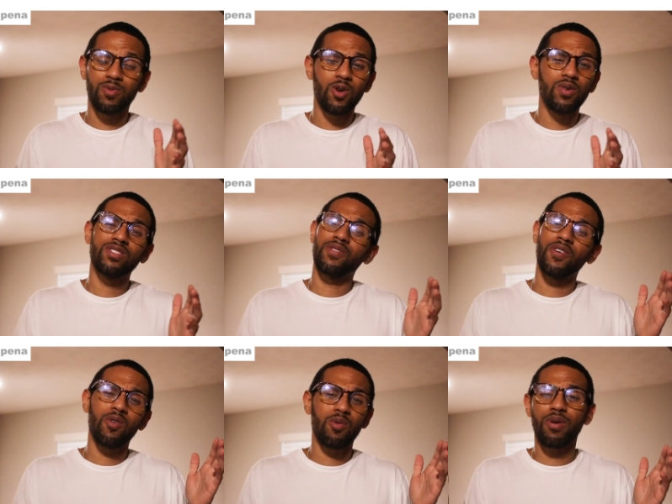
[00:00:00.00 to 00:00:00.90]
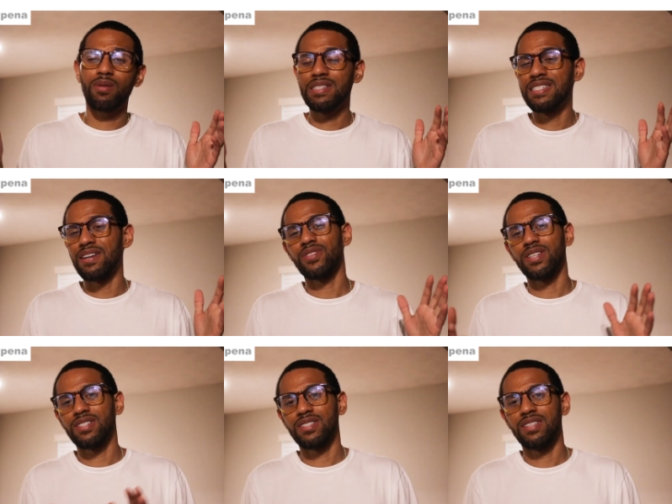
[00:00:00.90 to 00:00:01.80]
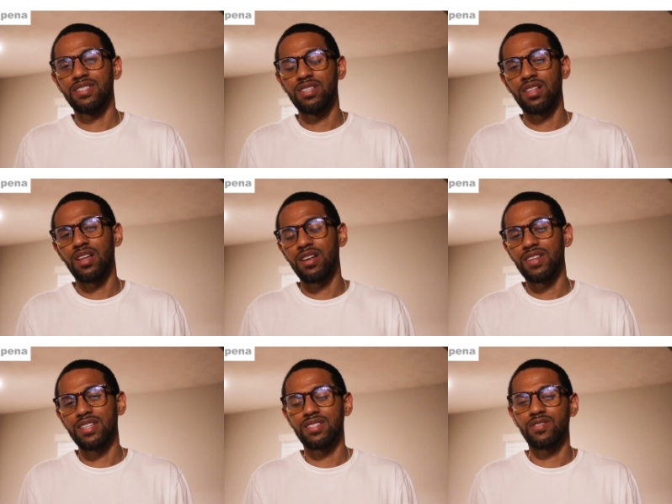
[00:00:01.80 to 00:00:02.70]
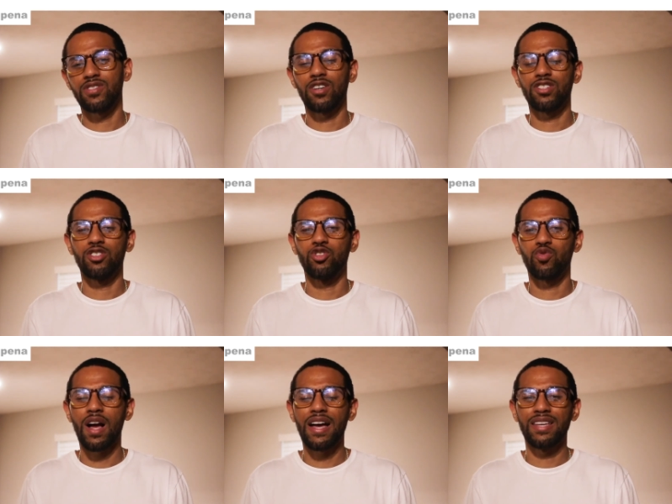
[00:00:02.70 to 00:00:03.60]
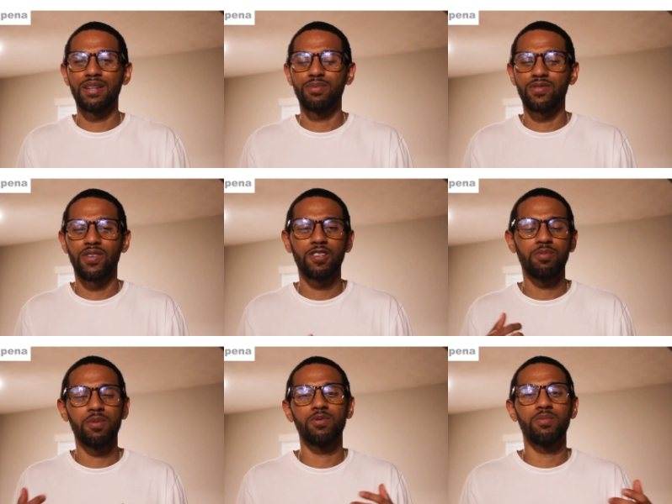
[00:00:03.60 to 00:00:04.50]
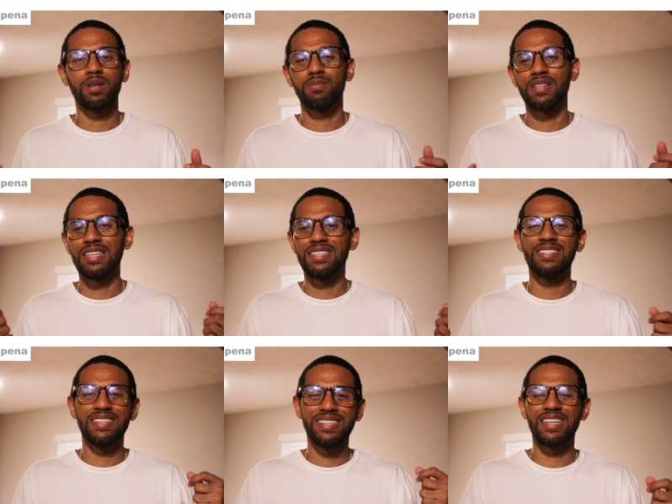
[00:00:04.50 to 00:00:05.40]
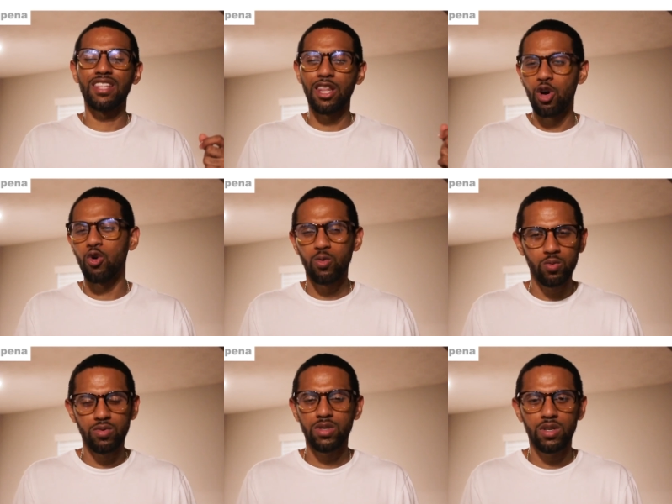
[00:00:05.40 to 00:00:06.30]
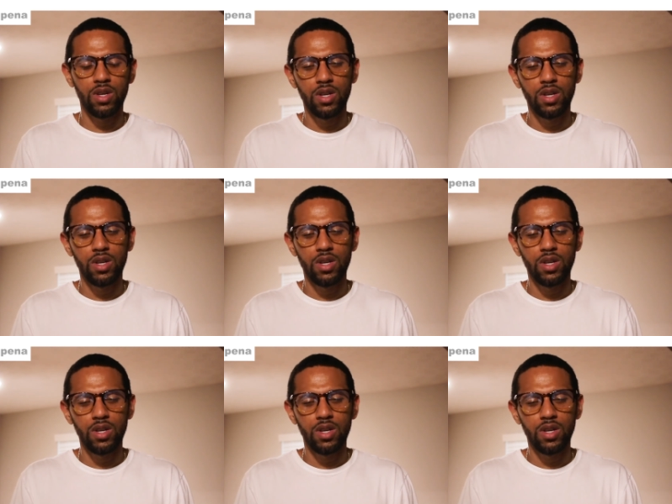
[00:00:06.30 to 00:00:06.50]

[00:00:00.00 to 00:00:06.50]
going into fall, we're probably definitely going to see a lot of that stuff start to dry up as far as people being able to easily get loans.